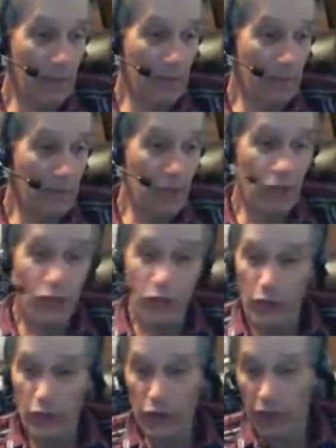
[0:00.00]
Beet
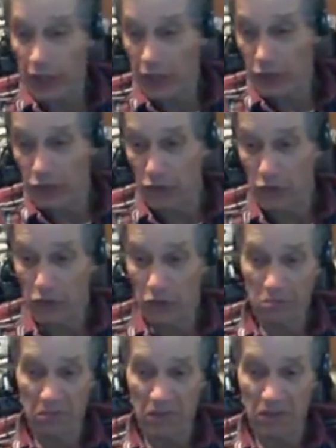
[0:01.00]
sugar, cane
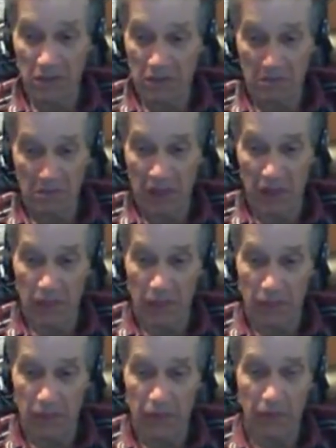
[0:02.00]
sugar, I
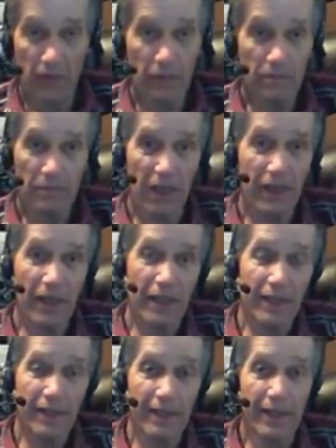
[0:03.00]
don't think I
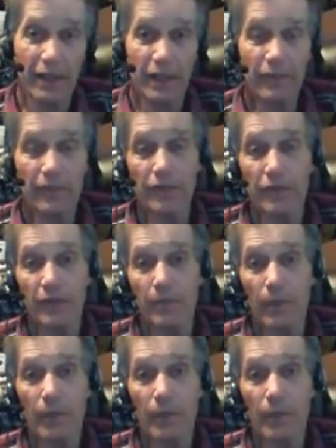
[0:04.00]
can't tell any difference in it